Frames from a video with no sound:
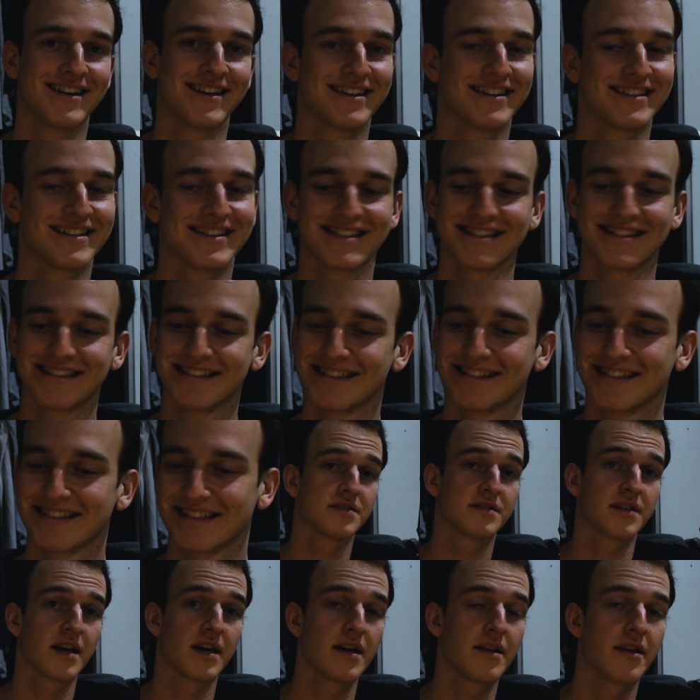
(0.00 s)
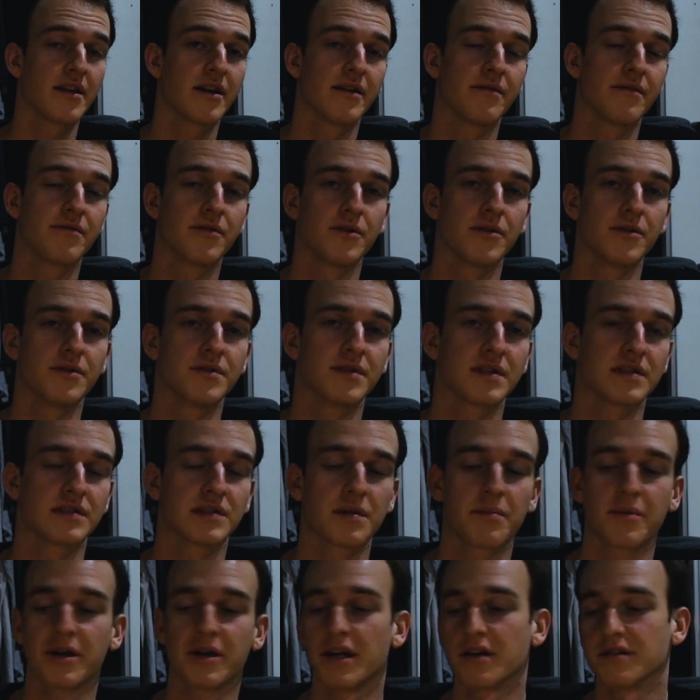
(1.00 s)
Now, that's not to say that if you're using
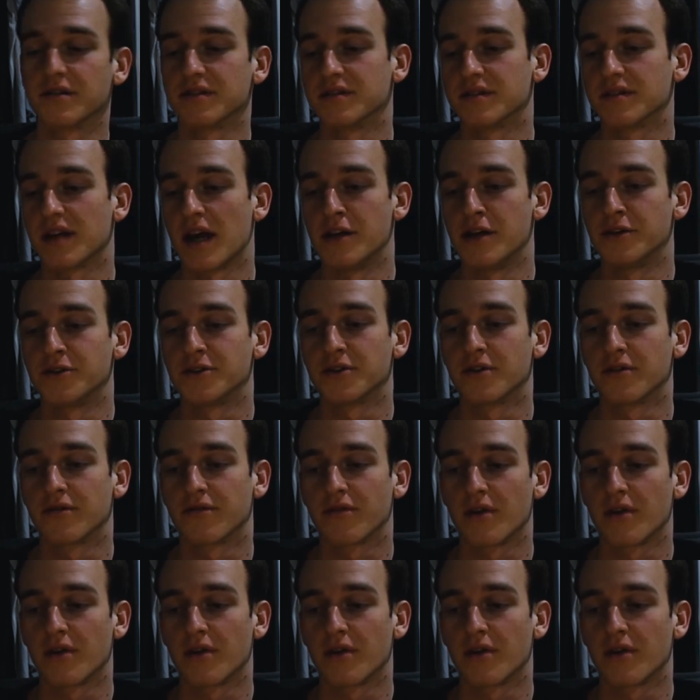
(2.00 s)
somebody else's engine or